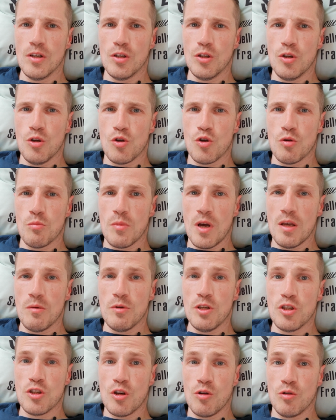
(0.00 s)
You can
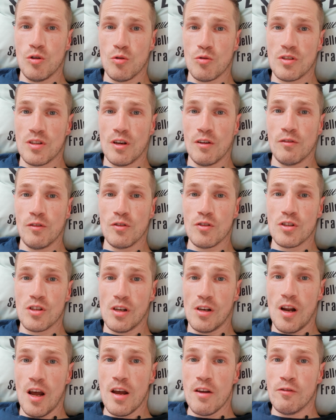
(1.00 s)
maybe choke yourself on
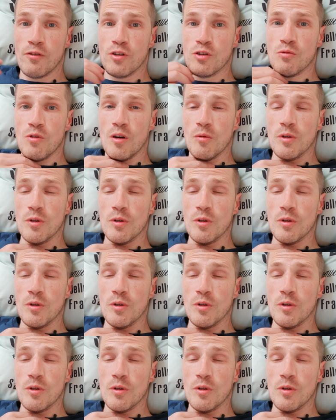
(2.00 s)
saliva as well,